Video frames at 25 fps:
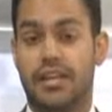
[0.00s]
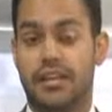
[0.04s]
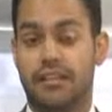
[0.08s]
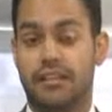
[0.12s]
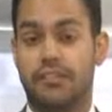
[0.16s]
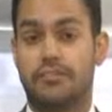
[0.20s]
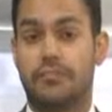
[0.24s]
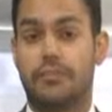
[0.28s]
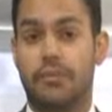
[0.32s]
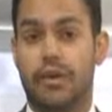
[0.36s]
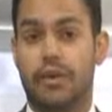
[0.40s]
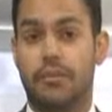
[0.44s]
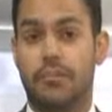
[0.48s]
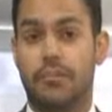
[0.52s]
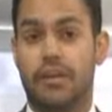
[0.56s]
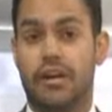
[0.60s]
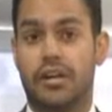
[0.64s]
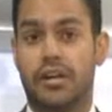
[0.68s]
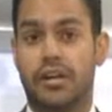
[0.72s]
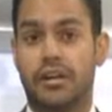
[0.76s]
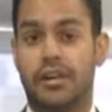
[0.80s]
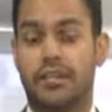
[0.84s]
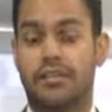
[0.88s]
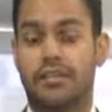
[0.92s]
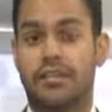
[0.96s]
in the spot
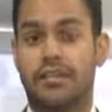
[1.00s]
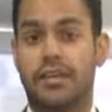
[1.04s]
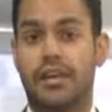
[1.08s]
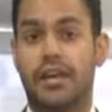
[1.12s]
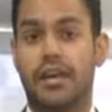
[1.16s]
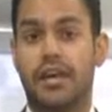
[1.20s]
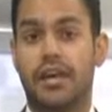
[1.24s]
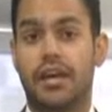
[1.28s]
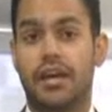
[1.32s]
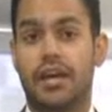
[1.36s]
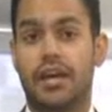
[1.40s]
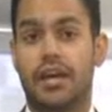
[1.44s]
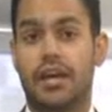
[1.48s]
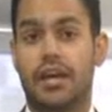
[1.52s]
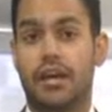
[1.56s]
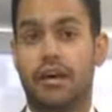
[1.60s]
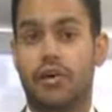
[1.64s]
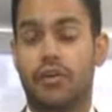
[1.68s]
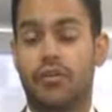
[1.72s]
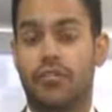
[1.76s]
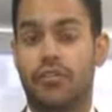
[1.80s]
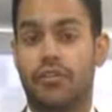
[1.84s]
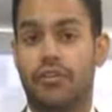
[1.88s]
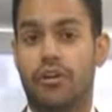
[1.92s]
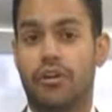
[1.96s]
market.
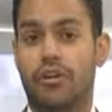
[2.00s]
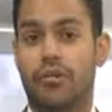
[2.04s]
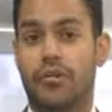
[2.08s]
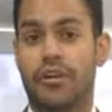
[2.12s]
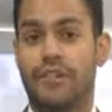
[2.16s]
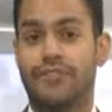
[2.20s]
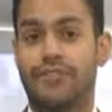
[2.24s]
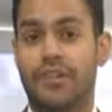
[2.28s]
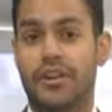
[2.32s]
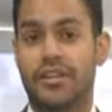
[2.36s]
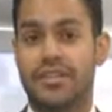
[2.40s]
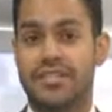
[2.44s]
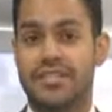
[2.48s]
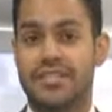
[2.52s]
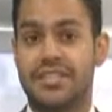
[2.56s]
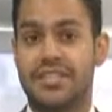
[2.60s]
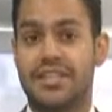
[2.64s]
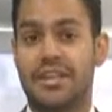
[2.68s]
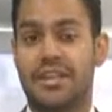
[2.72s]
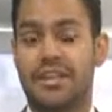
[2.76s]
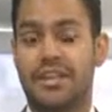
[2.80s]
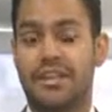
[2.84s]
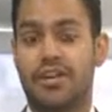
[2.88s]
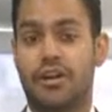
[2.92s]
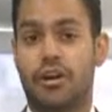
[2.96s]
Overall, we have not seen
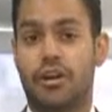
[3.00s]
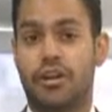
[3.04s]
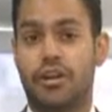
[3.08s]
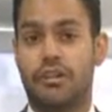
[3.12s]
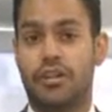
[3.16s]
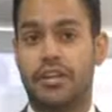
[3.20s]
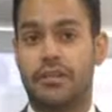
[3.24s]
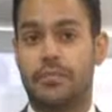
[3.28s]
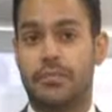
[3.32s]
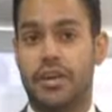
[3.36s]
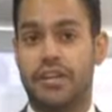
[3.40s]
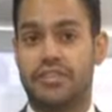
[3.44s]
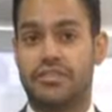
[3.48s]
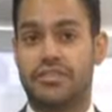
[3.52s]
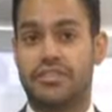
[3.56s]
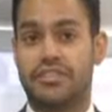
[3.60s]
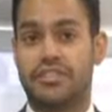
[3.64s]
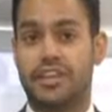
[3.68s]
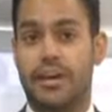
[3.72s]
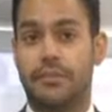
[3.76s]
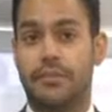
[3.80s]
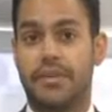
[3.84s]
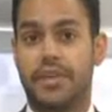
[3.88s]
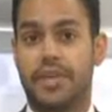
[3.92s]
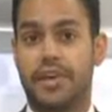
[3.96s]
any concrete measures
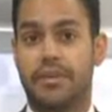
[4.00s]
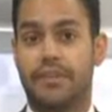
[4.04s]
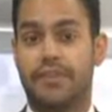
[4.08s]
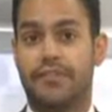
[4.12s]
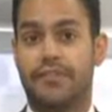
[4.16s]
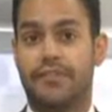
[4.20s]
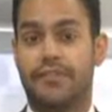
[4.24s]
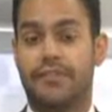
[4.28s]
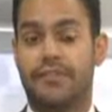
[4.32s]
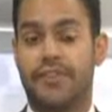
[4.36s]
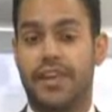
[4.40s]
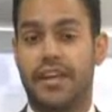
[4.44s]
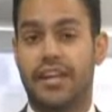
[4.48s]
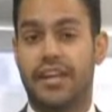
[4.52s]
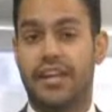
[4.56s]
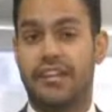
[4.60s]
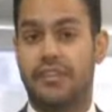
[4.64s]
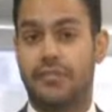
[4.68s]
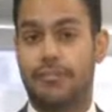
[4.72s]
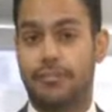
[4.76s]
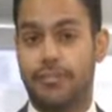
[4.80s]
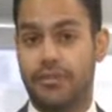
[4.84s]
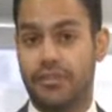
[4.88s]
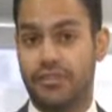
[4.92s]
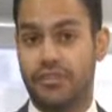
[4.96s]
coming out of the
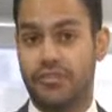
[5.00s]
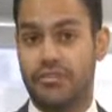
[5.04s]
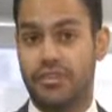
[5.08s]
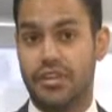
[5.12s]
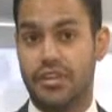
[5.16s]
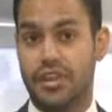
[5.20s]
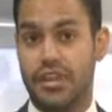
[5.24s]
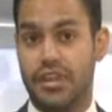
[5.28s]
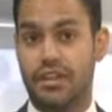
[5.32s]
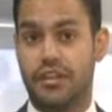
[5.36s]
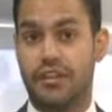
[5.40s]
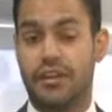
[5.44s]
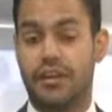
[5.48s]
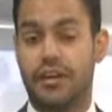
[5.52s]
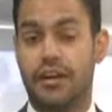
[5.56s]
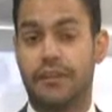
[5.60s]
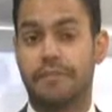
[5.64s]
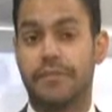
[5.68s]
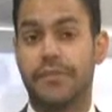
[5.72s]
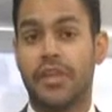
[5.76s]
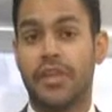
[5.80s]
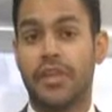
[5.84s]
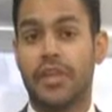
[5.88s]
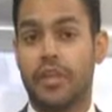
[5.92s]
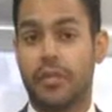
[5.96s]
finance ministry in India.
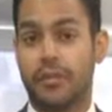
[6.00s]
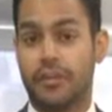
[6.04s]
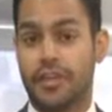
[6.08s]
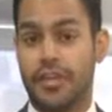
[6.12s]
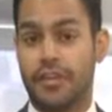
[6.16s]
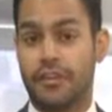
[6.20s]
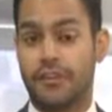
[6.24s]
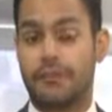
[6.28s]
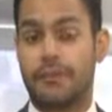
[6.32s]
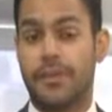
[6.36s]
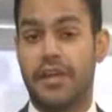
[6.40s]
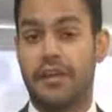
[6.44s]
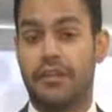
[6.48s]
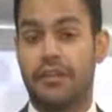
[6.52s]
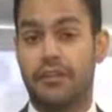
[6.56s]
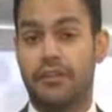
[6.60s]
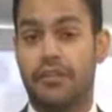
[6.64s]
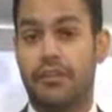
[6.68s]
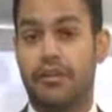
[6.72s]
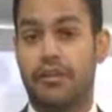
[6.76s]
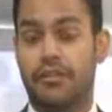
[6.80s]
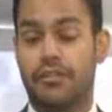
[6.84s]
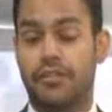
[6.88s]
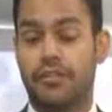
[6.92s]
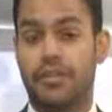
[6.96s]
We can expect a
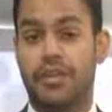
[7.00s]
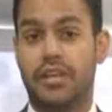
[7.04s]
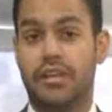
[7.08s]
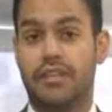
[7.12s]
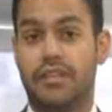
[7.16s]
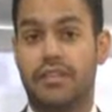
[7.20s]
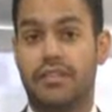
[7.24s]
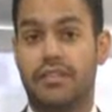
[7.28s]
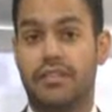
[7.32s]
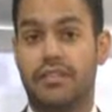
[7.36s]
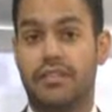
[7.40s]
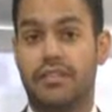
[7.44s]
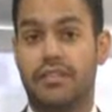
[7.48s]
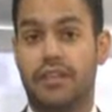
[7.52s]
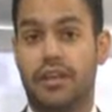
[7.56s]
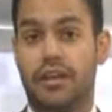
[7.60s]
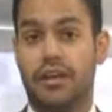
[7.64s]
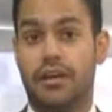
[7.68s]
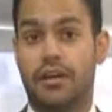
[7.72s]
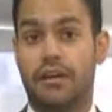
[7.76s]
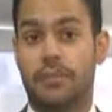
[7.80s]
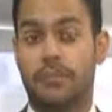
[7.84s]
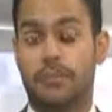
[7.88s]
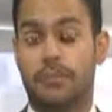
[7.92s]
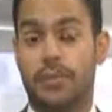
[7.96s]
lot of the weakness,
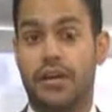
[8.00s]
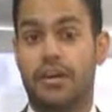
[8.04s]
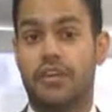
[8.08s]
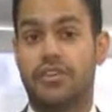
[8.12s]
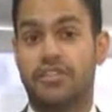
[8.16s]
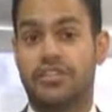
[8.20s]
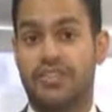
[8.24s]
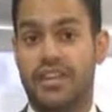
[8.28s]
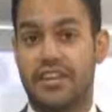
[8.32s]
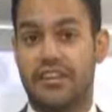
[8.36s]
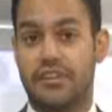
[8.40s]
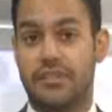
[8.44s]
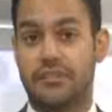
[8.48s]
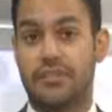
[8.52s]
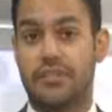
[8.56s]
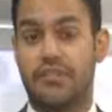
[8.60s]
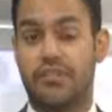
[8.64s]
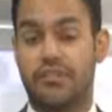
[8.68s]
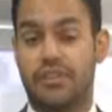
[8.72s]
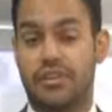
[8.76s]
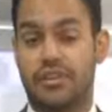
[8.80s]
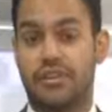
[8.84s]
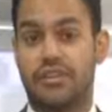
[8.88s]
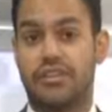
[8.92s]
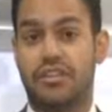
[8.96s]
bearish sentiment
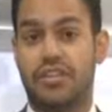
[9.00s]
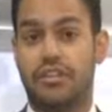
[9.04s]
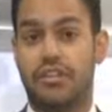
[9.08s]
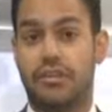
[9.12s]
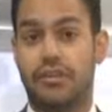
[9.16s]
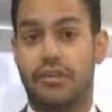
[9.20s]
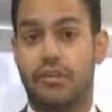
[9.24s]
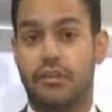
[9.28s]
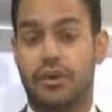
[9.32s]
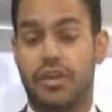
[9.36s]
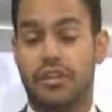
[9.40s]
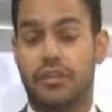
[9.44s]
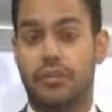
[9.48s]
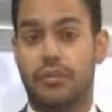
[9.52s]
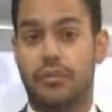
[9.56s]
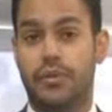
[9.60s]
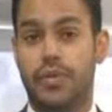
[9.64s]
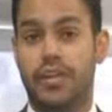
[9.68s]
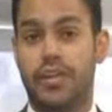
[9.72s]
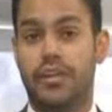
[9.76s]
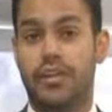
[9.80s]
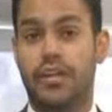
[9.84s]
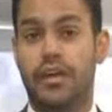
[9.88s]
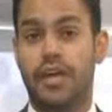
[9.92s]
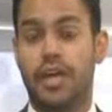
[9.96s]
to continue throughout the
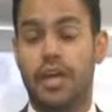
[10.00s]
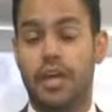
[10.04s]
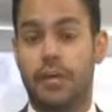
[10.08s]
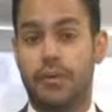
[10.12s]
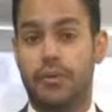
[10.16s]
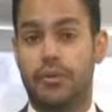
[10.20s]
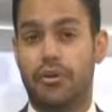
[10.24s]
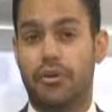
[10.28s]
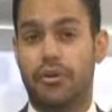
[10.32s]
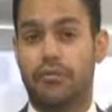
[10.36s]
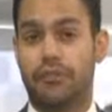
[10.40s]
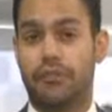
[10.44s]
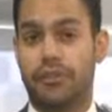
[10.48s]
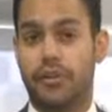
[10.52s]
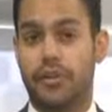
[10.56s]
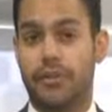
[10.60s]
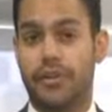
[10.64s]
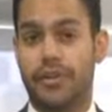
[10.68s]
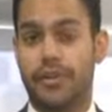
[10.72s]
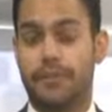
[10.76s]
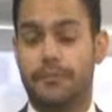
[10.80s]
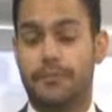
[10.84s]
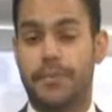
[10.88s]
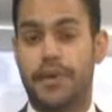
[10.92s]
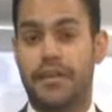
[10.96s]
week. But overall,
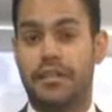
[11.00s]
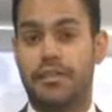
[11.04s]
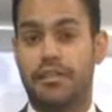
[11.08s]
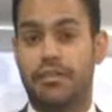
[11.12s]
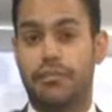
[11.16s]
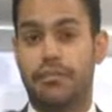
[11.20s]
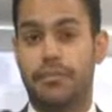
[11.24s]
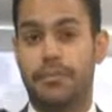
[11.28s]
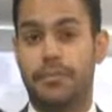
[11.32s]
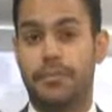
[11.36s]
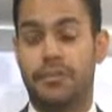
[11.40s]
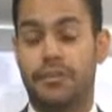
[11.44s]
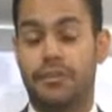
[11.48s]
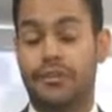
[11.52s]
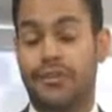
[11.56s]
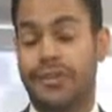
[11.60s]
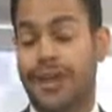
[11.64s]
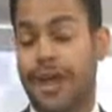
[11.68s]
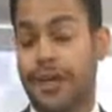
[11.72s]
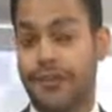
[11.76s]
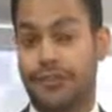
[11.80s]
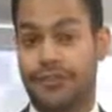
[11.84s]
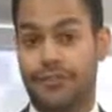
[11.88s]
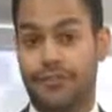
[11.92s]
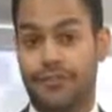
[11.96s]
we expect the rupee
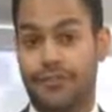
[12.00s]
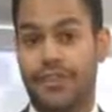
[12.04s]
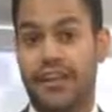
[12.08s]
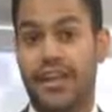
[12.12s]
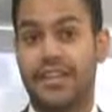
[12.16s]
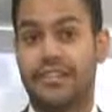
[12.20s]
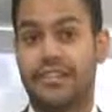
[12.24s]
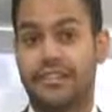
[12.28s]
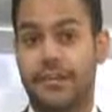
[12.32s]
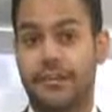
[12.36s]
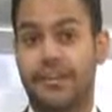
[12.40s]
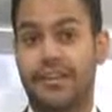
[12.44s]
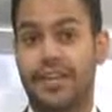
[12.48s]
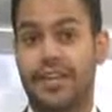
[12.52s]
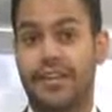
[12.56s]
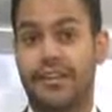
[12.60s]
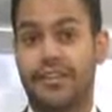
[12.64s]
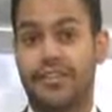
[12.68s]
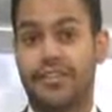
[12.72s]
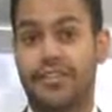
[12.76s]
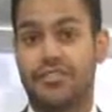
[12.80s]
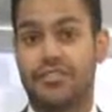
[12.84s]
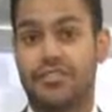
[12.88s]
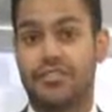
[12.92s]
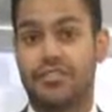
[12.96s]
to find some kind of
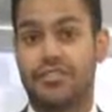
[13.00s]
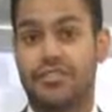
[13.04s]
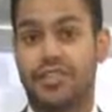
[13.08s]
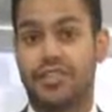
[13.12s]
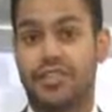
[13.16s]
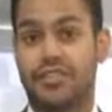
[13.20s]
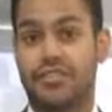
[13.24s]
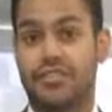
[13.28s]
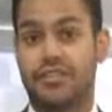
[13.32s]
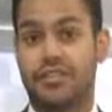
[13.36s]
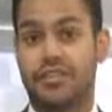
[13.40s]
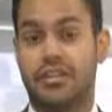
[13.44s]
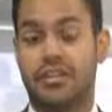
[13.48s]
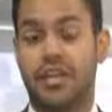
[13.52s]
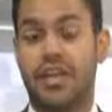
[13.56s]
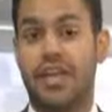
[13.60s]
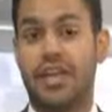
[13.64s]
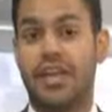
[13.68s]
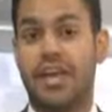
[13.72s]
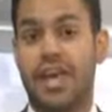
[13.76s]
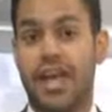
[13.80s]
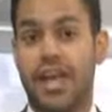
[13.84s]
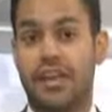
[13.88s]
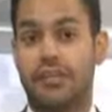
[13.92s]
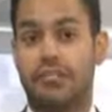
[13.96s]
consolidation
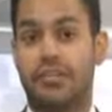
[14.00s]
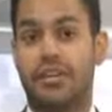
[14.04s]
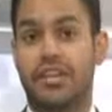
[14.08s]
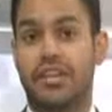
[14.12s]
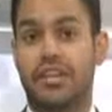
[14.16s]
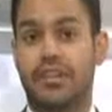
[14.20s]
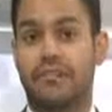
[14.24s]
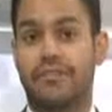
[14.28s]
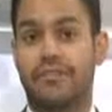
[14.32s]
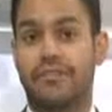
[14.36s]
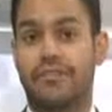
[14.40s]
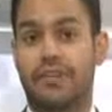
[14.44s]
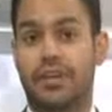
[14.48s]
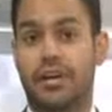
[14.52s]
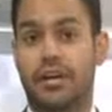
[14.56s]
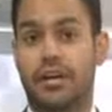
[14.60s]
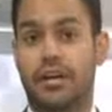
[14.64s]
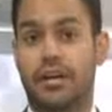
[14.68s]
and relief